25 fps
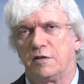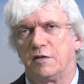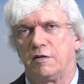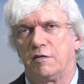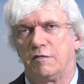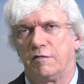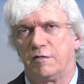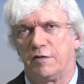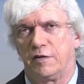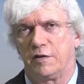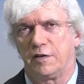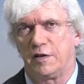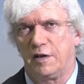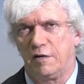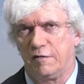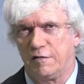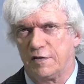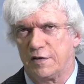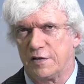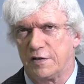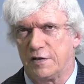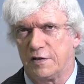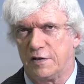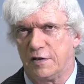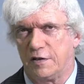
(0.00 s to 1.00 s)
of the
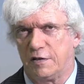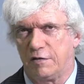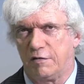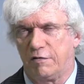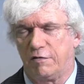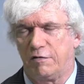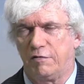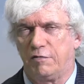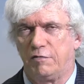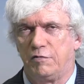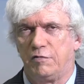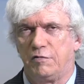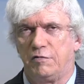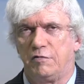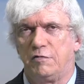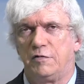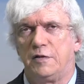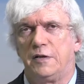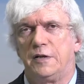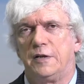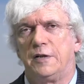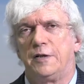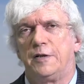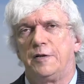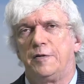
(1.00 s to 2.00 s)
deficit
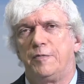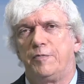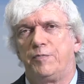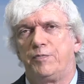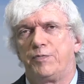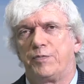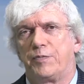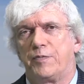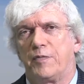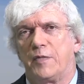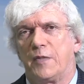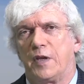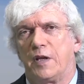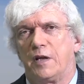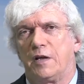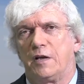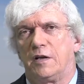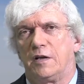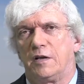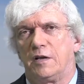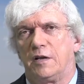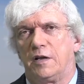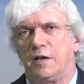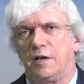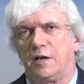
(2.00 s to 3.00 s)
through
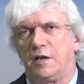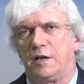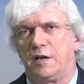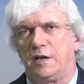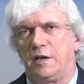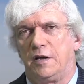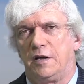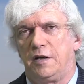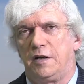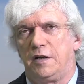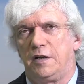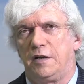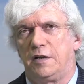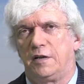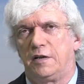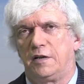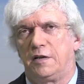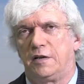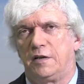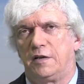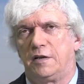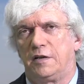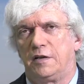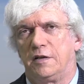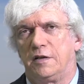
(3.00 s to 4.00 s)
a
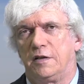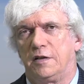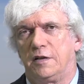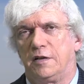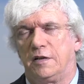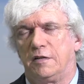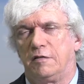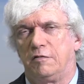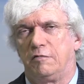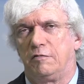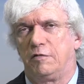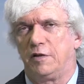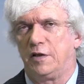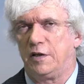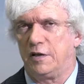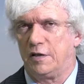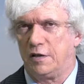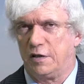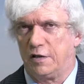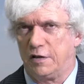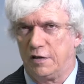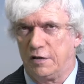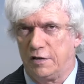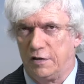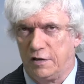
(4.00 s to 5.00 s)

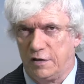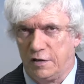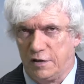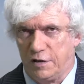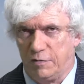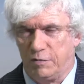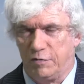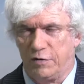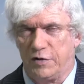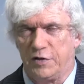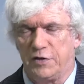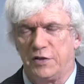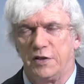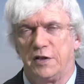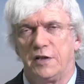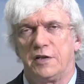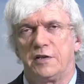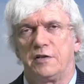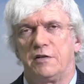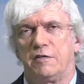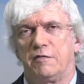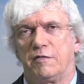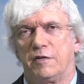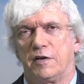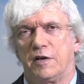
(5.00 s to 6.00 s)
real
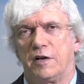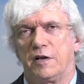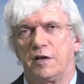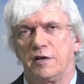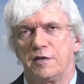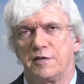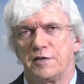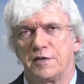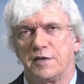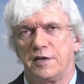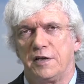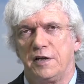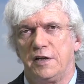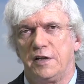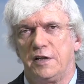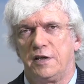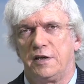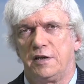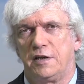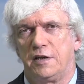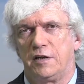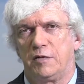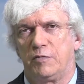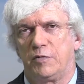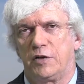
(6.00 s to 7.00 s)
depreciation of the currency,
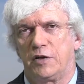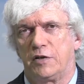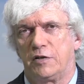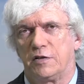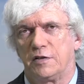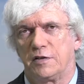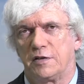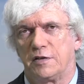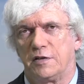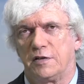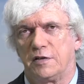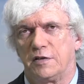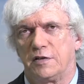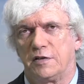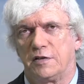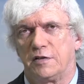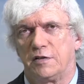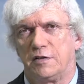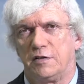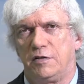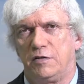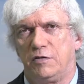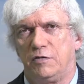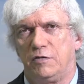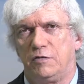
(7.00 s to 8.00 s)
because
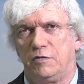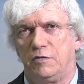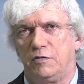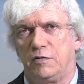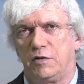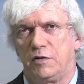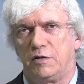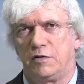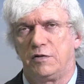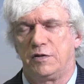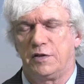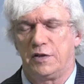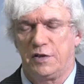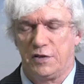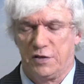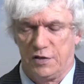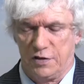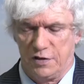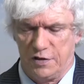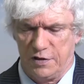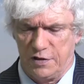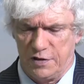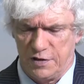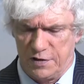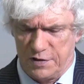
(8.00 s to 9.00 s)
this new
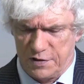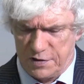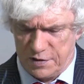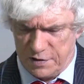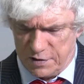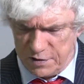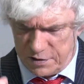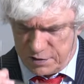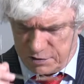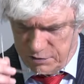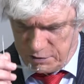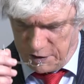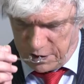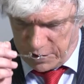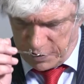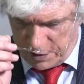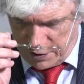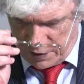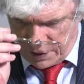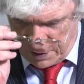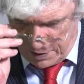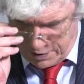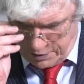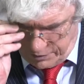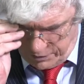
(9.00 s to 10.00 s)
condition is
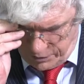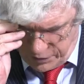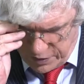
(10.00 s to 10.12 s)
stricter.